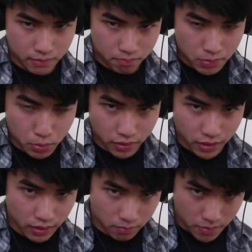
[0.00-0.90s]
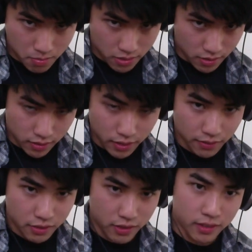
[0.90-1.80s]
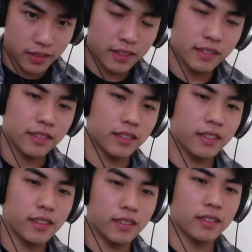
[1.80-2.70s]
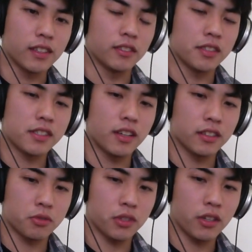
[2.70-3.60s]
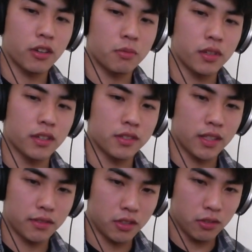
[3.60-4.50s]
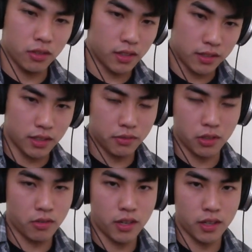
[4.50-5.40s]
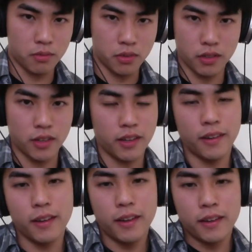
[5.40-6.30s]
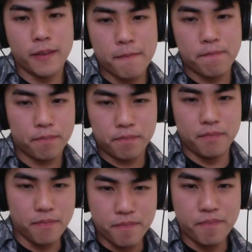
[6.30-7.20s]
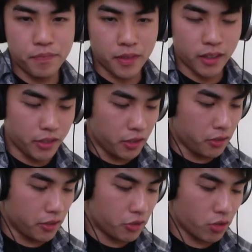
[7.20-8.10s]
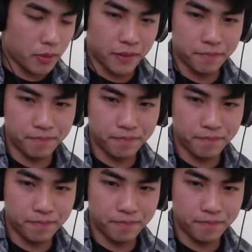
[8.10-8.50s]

People think maybe you have to, the song is really hard because you have to do a lot of stuff with your right hand, but you're not. All you're doing is strumming.